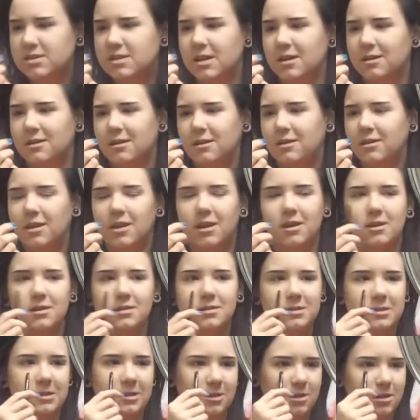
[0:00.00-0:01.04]
technically a
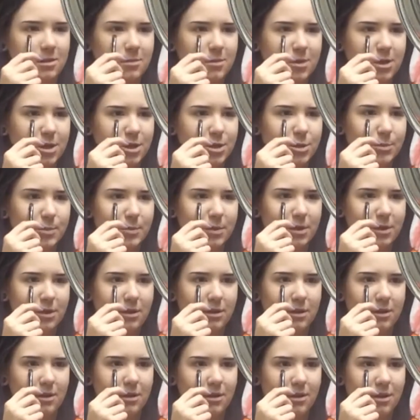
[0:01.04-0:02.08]
concealer brush,
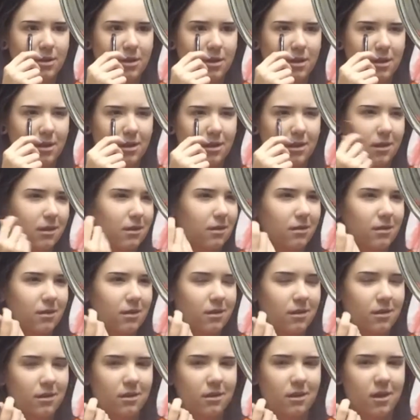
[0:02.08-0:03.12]
but
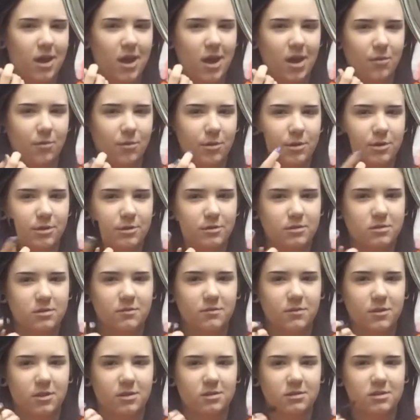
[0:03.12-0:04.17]
I wouldn't use
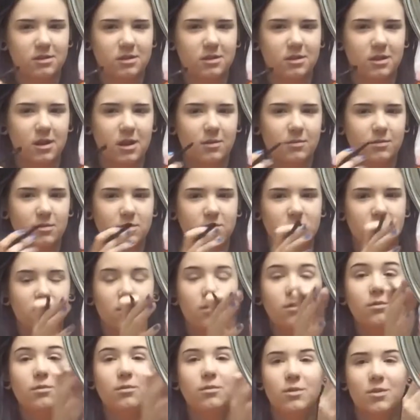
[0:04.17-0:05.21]
it for concealer. I would use it...
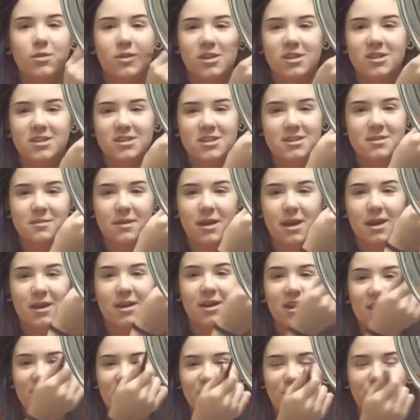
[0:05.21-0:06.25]
Oh, you can see my
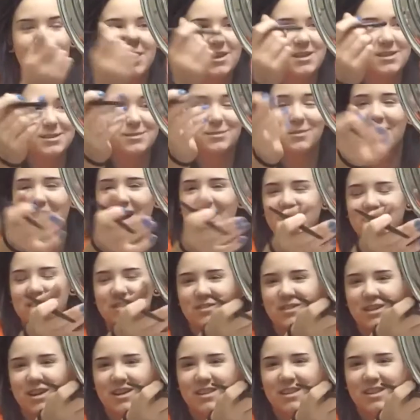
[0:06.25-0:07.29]
face
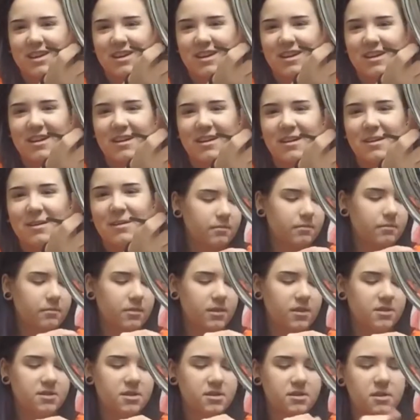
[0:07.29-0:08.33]
mask right there.
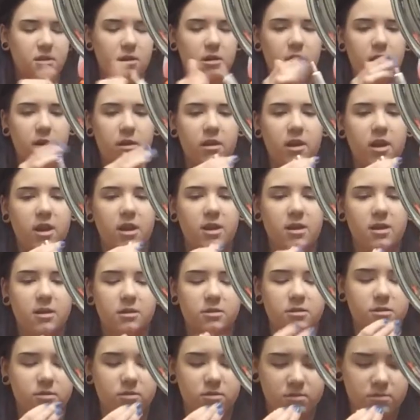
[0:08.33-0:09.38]
This is the hard
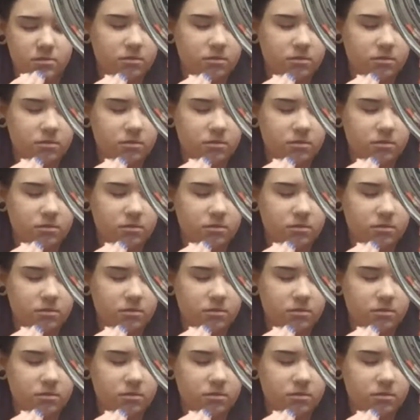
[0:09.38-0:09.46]
candy, so